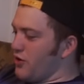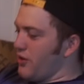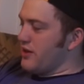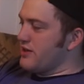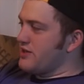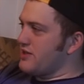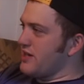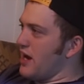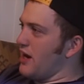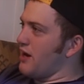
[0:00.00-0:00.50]
a
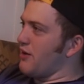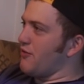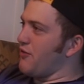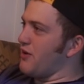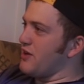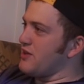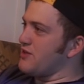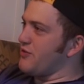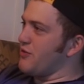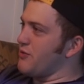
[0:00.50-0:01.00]
great
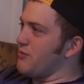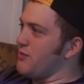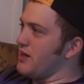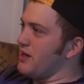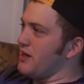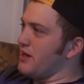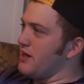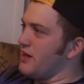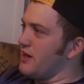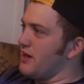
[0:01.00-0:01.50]
sacrifice for
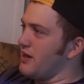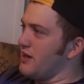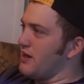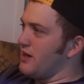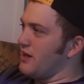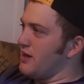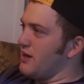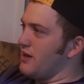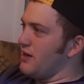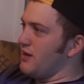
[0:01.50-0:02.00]
me,
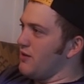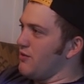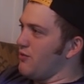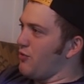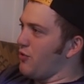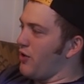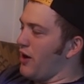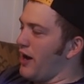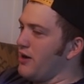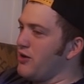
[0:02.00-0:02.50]
for